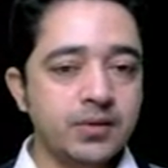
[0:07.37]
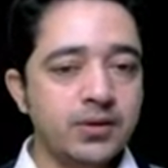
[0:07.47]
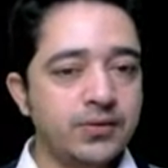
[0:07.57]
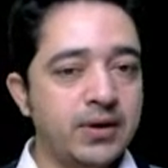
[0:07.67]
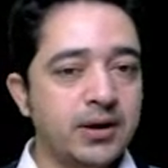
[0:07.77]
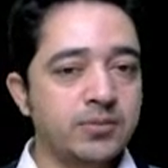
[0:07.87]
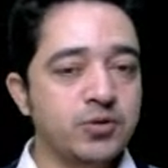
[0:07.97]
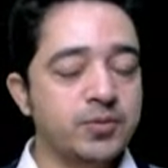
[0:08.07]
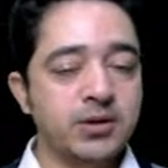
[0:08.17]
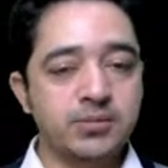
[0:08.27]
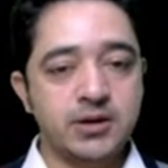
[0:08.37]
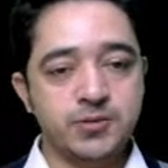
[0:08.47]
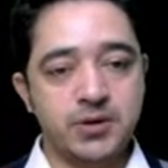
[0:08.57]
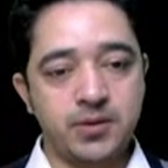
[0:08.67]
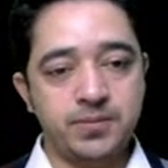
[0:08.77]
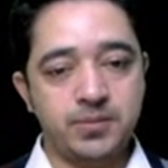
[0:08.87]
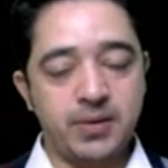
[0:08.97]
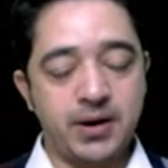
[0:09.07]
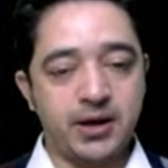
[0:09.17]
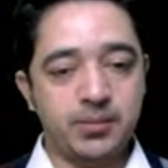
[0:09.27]
welcome to PRATHAM Test Prep.
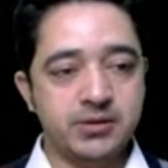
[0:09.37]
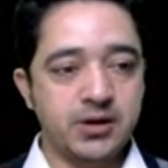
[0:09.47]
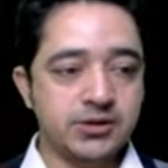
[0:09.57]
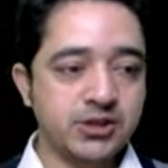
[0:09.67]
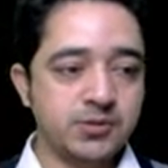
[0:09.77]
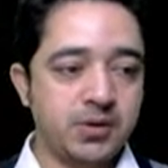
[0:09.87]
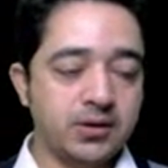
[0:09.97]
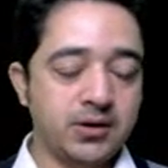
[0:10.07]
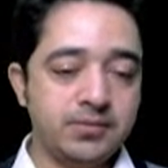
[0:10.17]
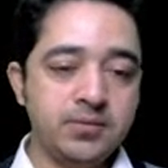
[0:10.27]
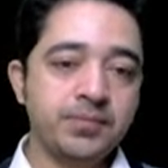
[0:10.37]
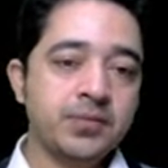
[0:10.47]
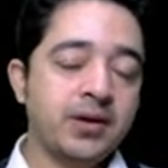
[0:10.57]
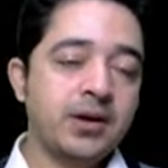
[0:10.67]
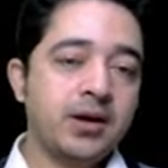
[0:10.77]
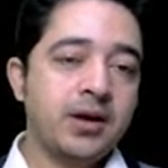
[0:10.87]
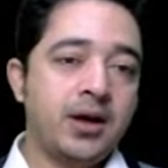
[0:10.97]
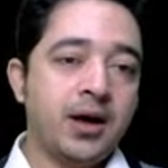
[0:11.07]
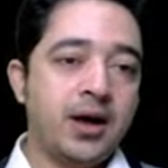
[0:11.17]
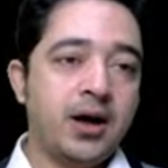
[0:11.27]
My name is Ashish Bhargav
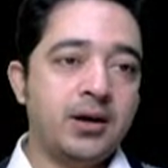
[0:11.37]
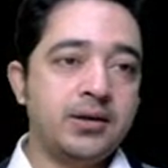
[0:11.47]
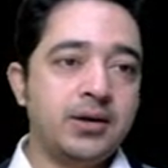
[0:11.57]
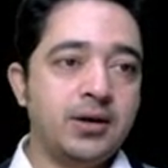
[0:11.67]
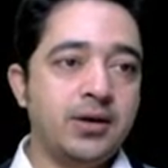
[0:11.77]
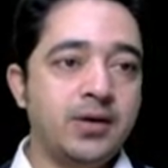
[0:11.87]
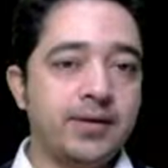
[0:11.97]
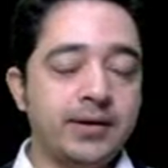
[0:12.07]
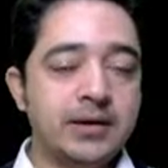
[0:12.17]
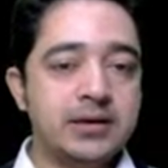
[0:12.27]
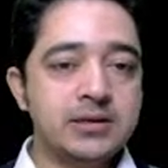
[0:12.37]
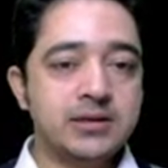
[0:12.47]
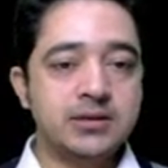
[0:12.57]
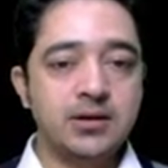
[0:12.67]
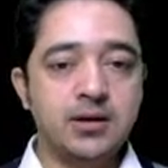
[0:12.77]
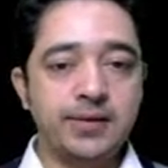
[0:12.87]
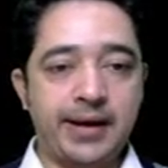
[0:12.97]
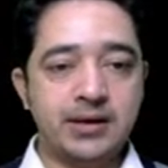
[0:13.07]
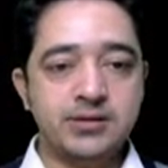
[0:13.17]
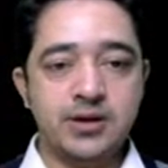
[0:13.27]
and here is the
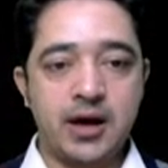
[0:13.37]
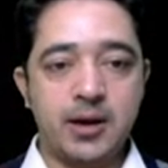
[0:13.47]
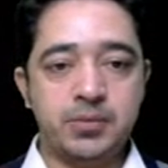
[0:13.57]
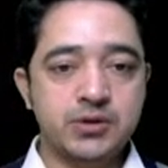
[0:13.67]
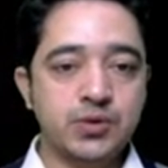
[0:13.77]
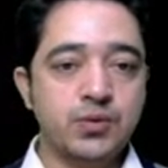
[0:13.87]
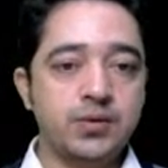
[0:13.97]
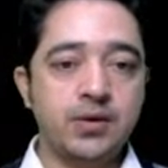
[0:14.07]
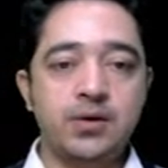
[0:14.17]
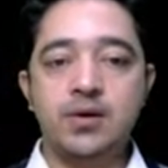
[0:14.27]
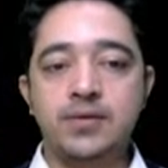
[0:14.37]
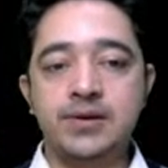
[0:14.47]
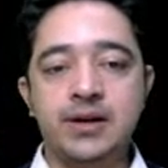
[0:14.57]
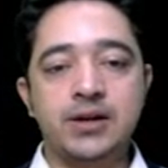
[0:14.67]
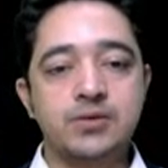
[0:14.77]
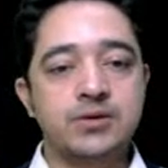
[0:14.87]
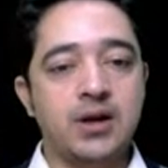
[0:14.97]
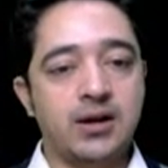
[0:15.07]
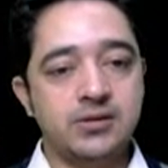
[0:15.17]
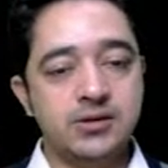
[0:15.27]
next episode of Daily News
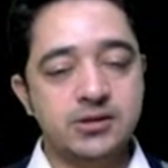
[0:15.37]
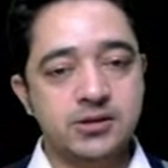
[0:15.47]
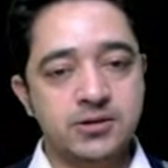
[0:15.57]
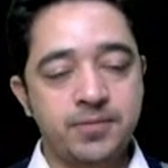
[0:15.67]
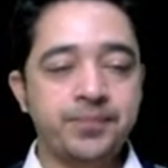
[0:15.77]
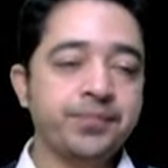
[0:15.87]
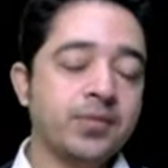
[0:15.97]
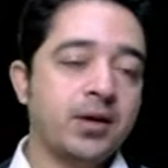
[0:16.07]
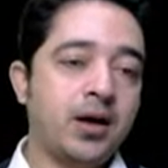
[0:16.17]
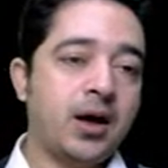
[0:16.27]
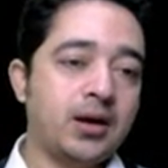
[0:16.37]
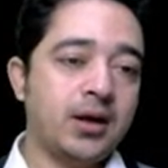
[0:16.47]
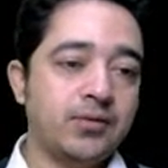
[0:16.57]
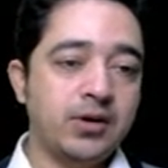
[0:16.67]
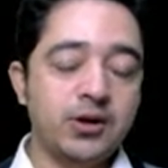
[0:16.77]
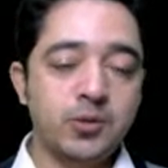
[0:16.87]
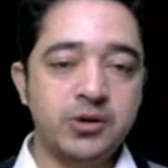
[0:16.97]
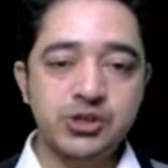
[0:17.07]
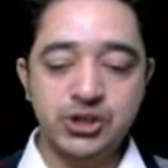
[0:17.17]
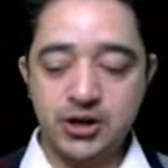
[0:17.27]
Analysis, and I welcome
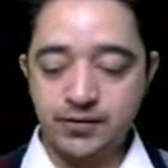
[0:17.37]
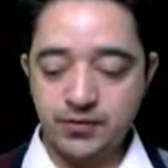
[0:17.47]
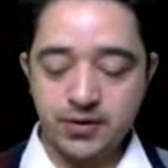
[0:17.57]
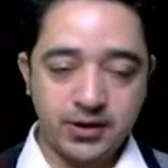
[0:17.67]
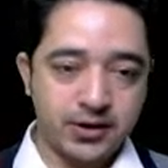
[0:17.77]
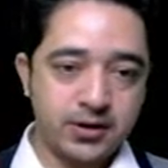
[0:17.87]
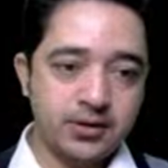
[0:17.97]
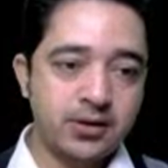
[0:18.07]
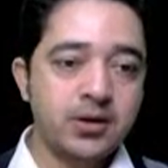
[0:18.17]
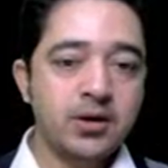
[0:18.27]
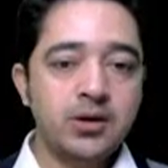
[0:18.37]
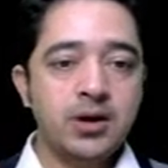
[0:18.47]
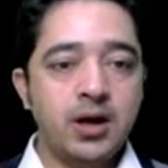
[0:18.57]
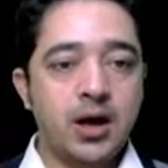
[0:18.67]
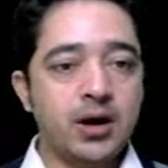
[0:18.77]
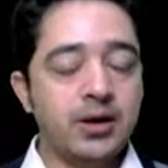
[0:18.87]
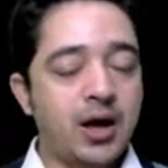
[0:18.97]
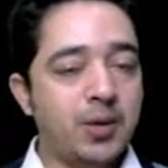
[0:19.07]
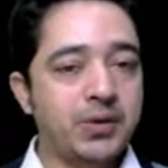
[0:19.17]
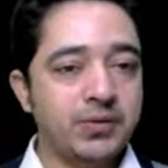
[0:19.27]
each and everyone here and
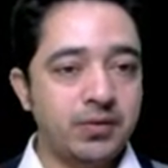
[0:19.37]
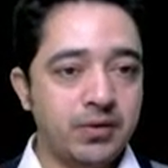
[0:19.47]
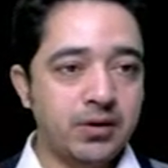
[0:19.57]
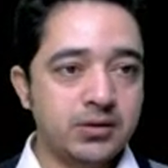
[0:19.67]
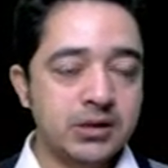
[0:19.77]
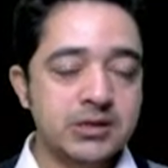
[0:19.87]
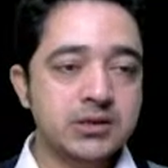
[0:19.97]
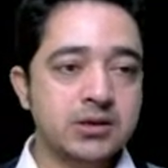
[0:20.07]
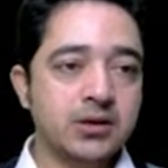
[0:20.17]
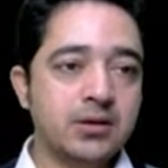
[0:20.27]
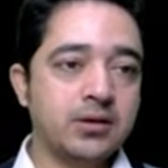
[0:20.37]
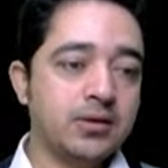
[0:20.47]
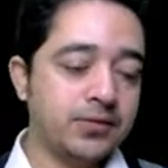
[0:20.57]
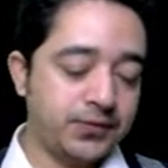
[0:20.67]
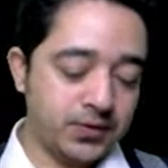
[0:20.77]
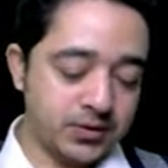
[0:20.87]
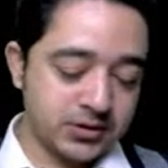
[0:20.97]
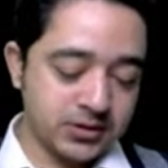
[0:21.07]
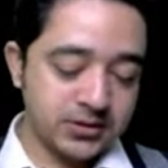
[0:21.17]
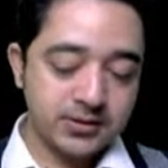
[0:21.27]
Happy New Year. This is the first